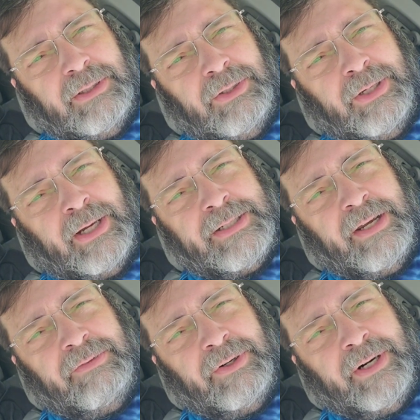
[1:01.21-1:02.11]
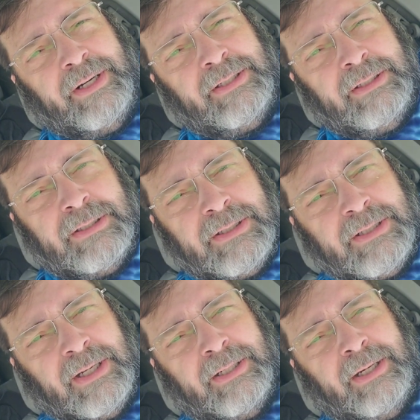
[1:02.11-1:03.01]
You guys have a great
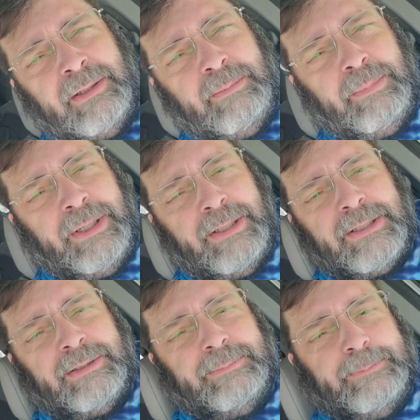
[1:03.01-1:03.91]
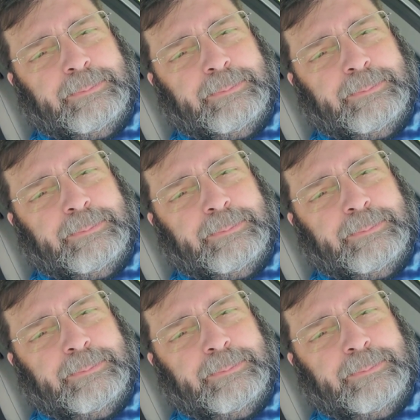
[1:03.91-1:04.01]
Sunday. Peace.